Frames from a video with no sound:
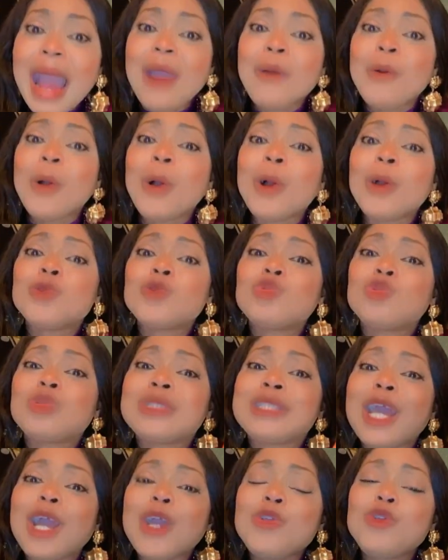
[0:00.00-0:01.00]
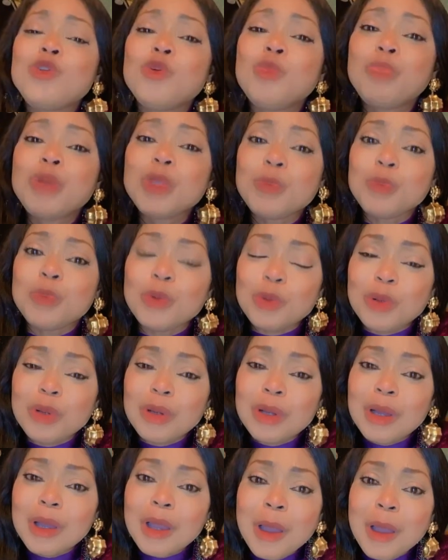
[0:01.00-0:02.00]
I want to tell you people,
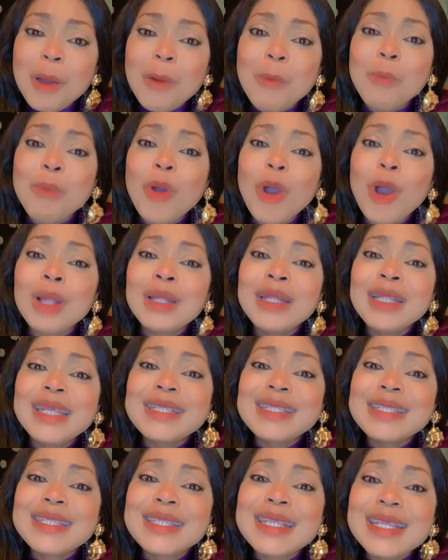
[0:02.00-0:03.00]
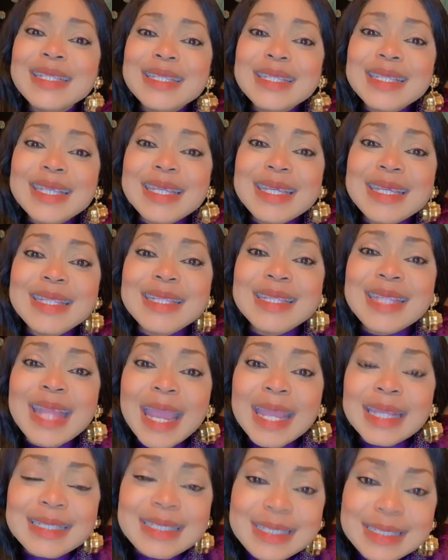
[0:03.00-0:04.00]
politics in
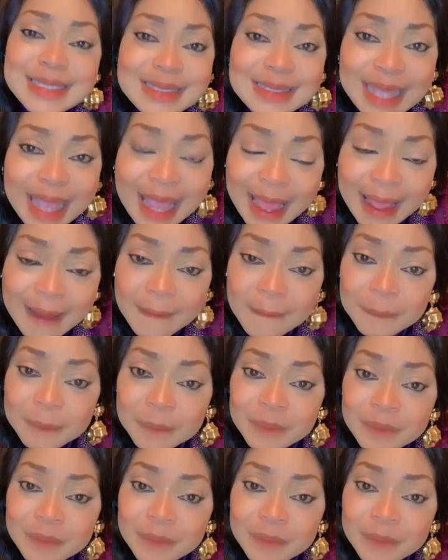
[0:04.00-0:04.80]
Nigeria,